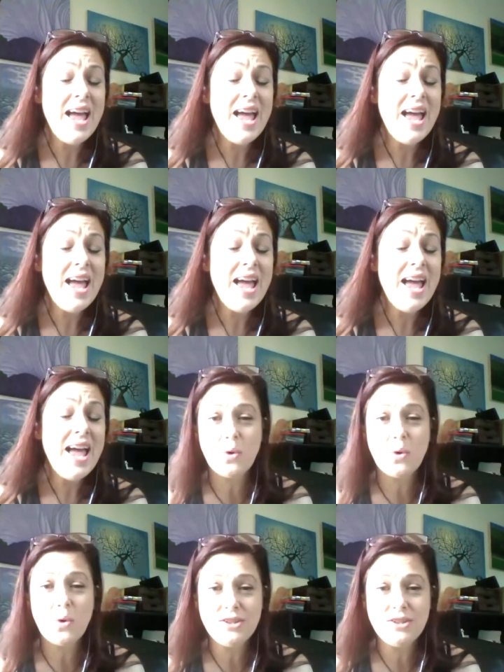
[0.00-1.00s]
That
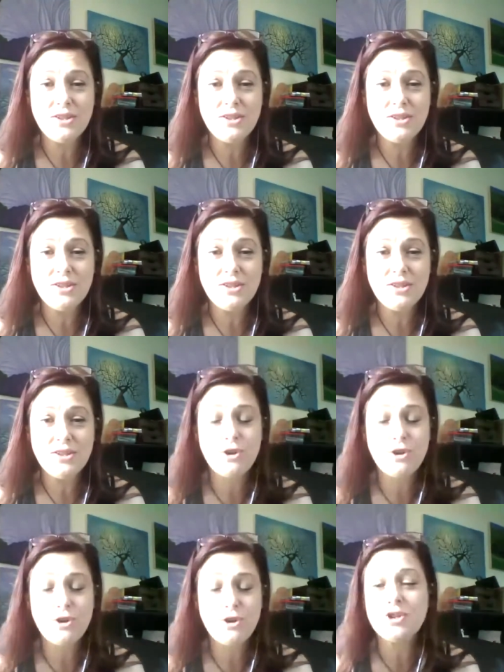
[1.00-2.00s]
to go into as
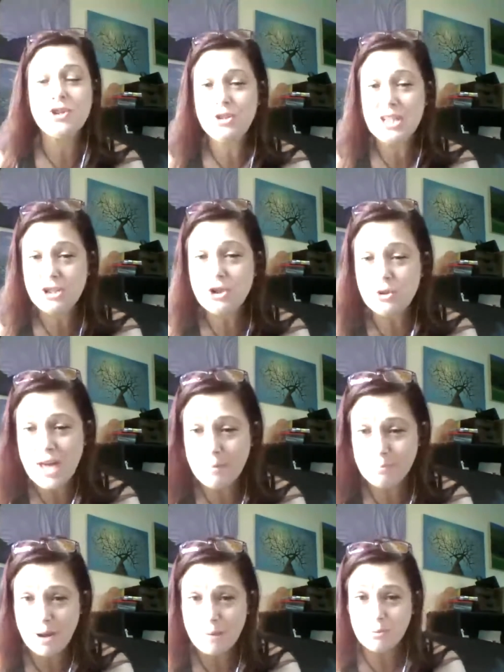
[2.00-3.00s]
well with you because you did
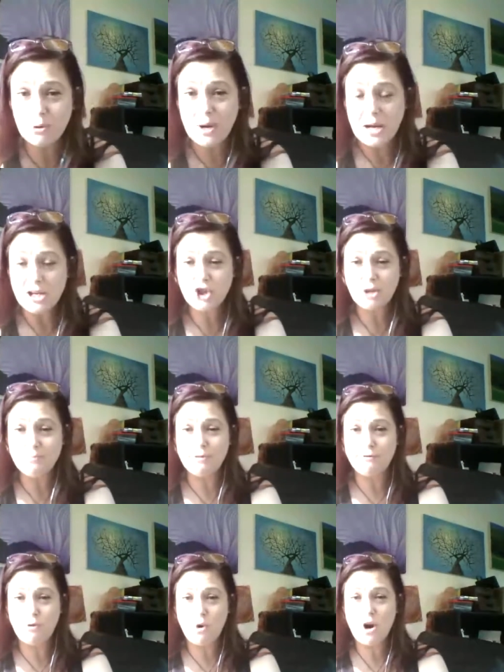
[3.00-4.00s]
do that
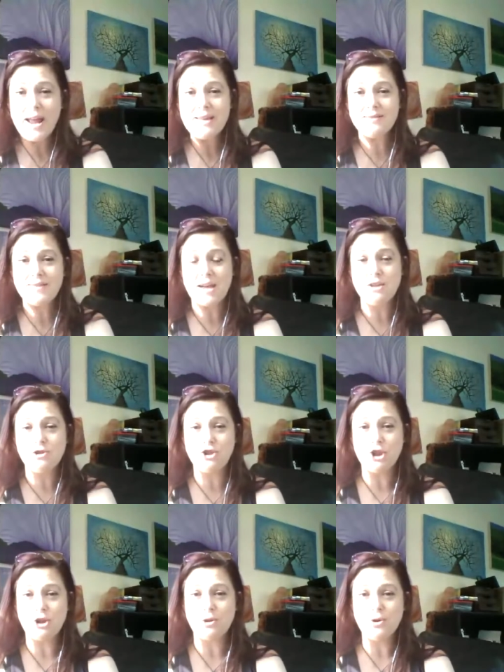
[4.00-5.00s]
preparation beforehand that you
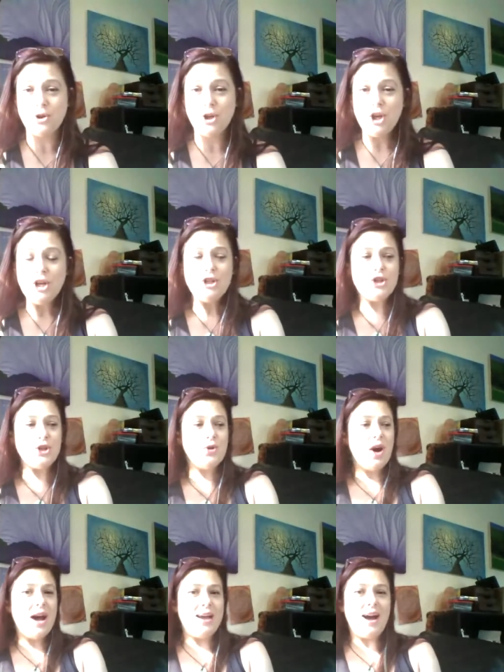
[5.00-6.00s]
do. So
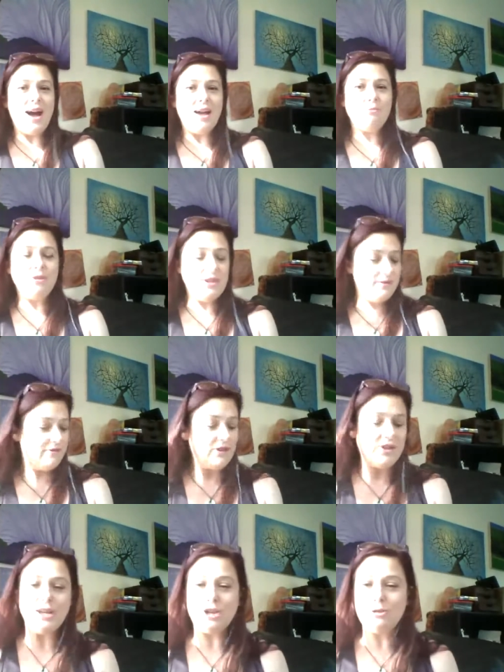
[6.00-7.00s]
I really feel
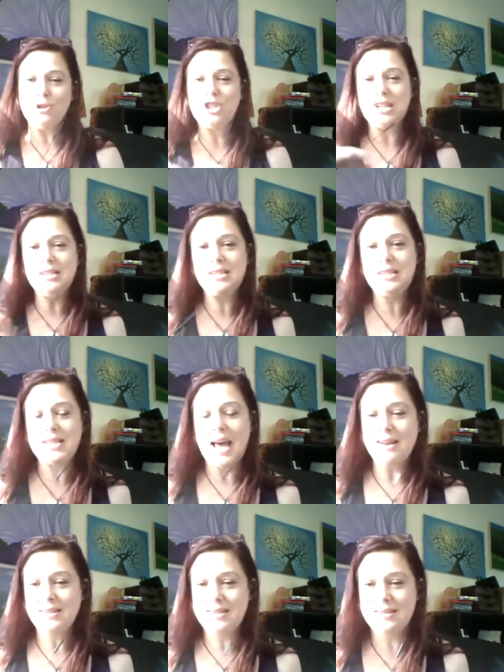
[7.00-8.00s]
like you did
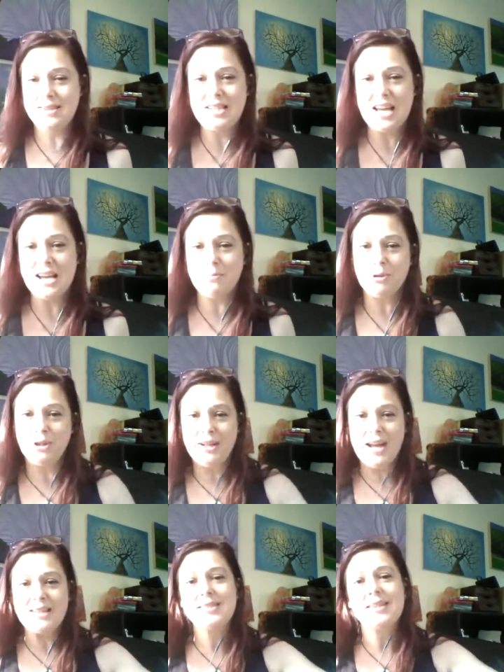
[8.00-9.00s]
set the table in
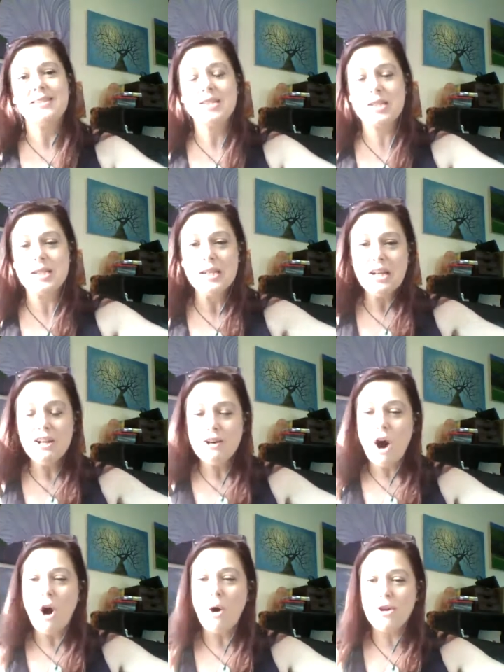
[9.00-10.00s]
essence.
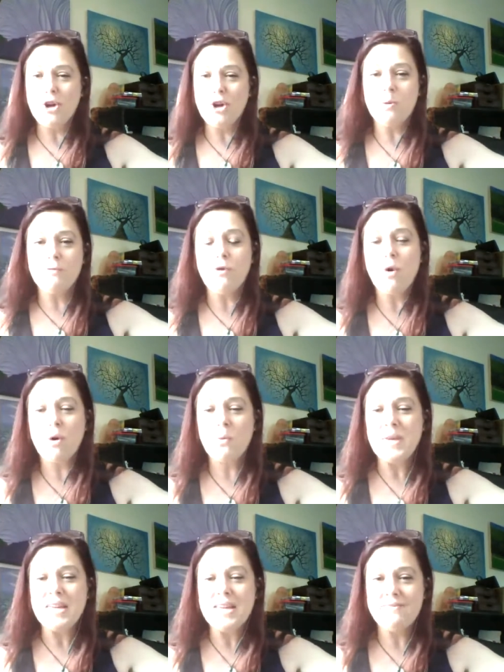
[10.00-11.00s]
All before we
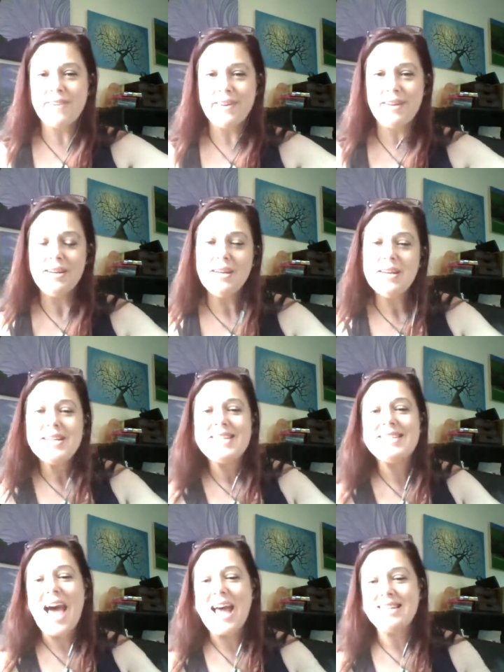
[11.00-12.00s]
even
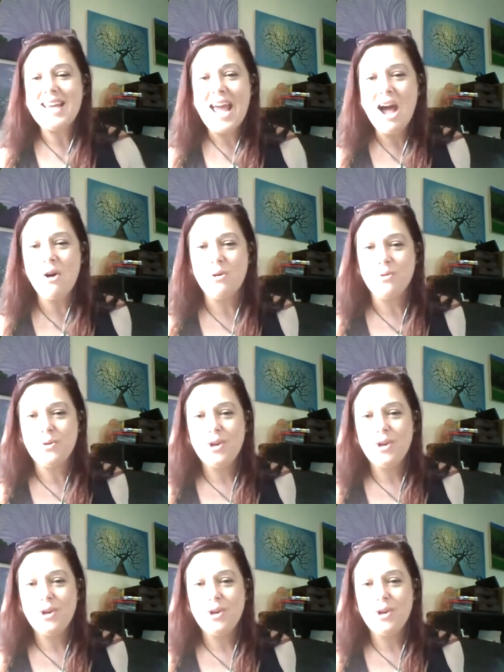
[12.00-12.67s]
sat down.